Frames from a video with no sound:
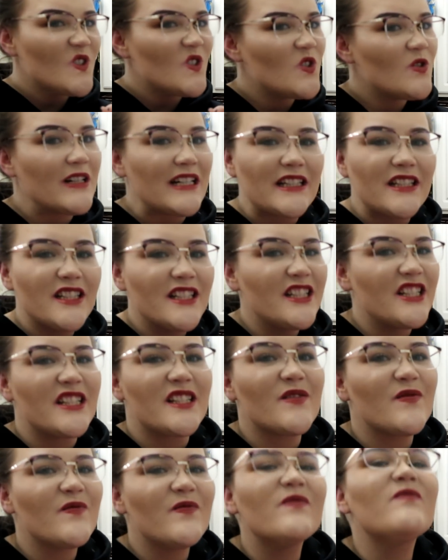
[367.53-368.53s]
oh, I could have
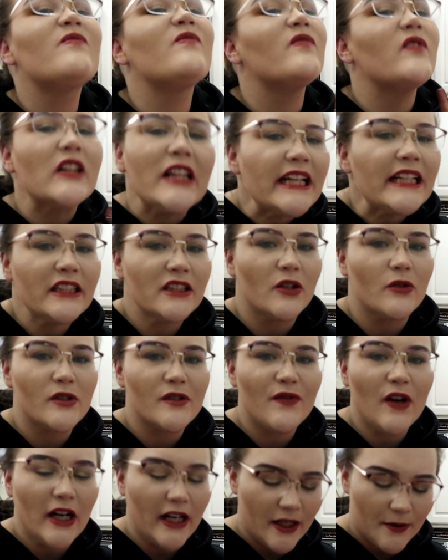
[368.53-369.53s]
just flicked
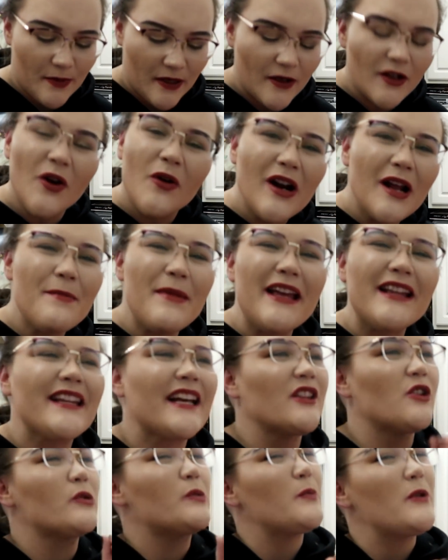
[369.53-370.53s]
those fucking people. You know what I mean?
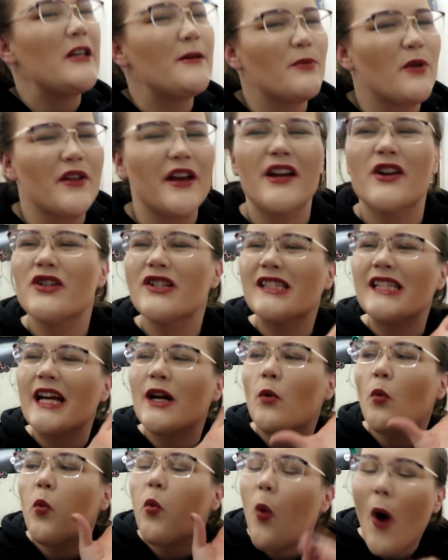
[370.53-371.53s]
Like those people that you're just
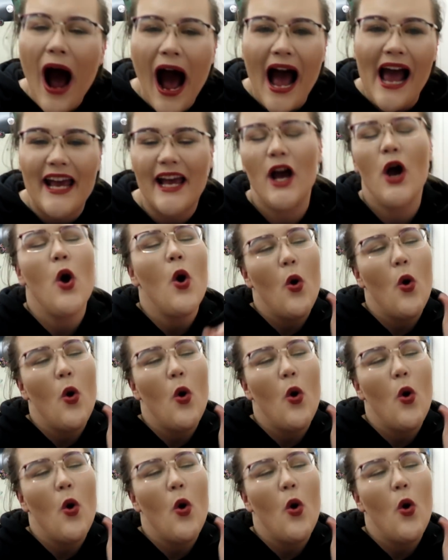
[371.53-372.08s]
like, why?